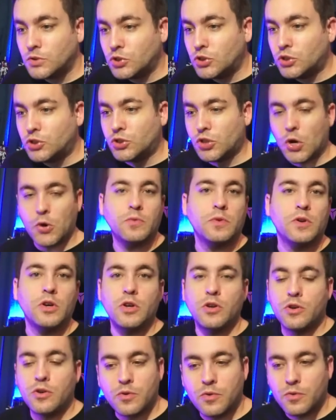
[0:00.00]
don't
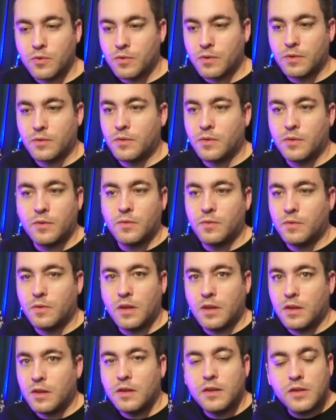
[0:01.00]
know,
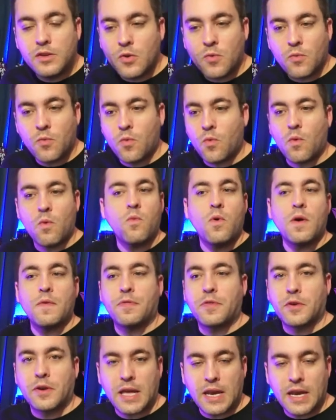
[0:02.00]
you know, what
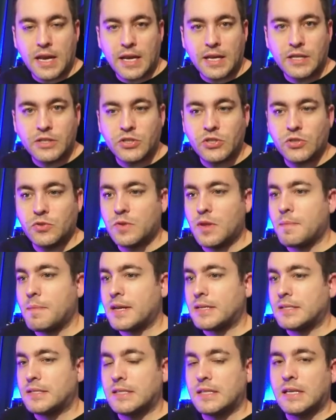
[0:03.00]
they're getting into. They
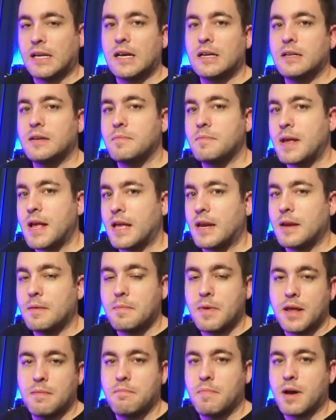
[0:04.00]
might see Gundam
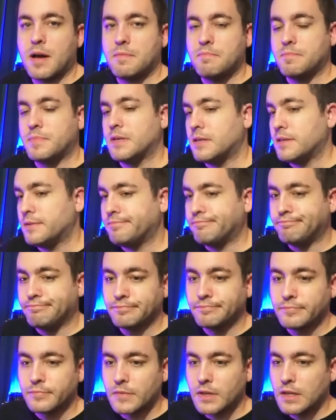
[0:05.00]
anime, might be
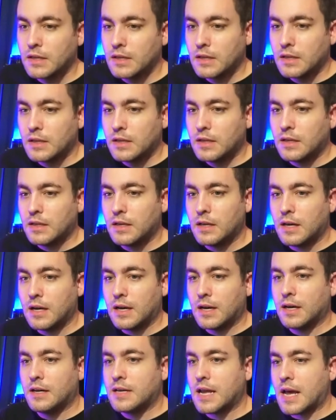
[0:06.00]

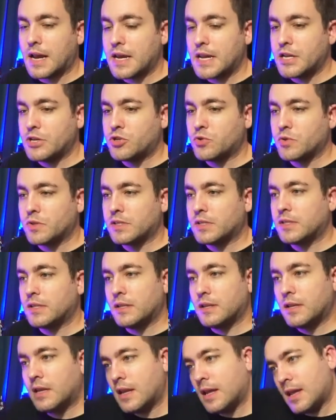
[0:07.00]
uh, not
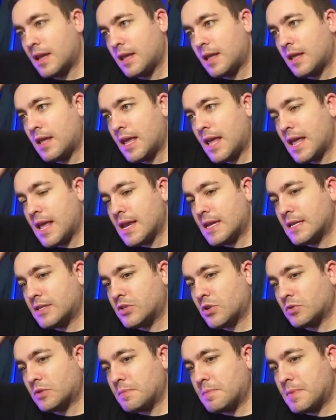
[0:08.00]
interested. And it's
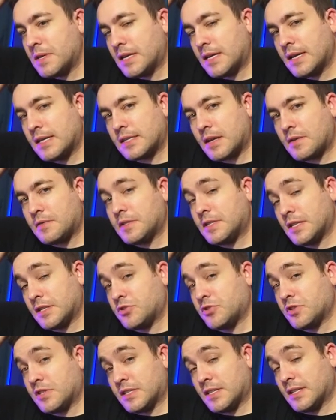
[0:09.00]
only because I was
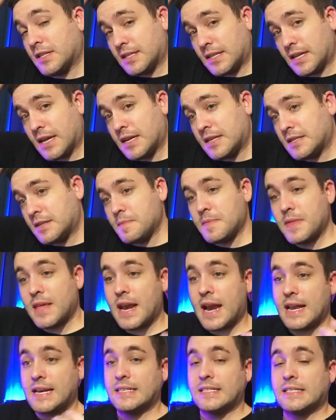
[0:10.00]
interested in Gundam that
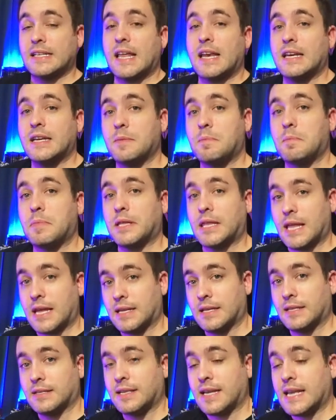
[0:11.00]
I decided to
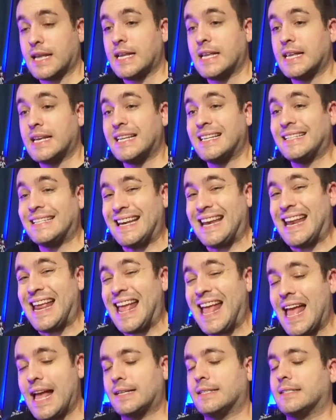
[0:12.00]
play it. And it is an
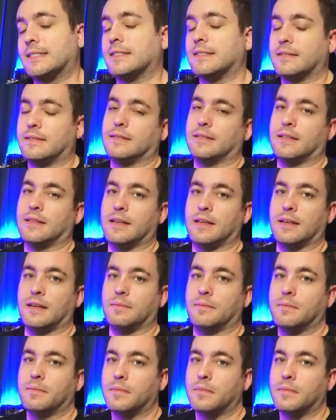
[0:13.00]
excellent game.